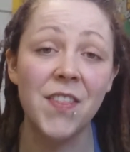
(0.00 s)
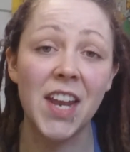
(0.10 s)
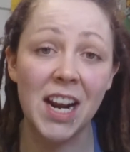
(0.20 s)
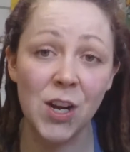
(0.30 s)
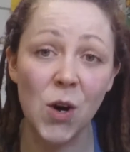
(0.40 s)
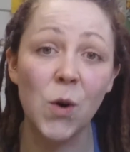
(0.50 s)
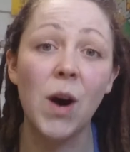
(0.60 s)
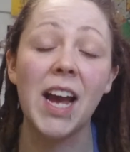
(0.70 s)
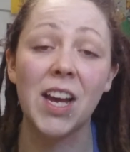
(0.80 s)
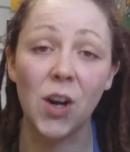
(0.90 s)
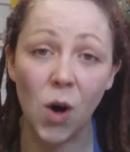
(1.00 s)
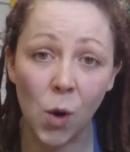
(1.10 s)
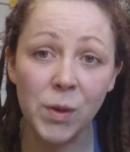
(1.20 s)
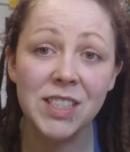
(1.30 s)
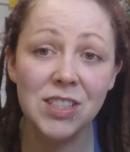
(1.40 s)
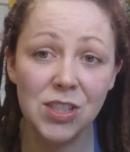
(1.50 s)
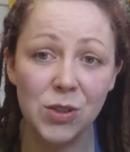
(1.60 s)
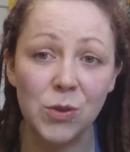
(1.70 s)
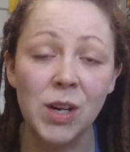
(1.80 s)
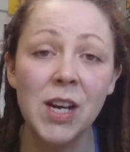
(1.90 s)
that I know I can always
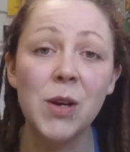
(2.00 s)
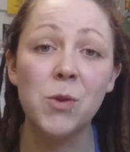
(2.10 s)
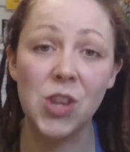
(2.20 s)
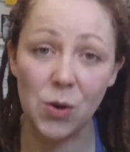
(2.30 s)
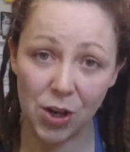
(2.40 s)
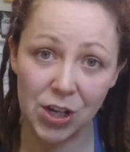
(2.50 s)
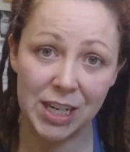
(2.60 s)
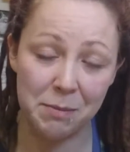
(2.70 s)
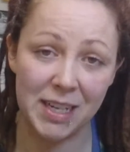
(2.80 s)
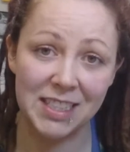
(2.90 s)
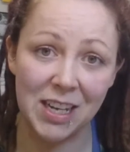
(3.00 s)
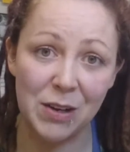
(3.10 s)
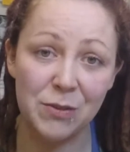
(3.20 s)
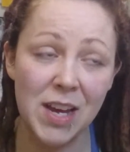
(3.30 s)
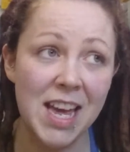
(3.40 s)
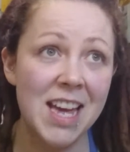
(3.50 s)
do without hurting myself.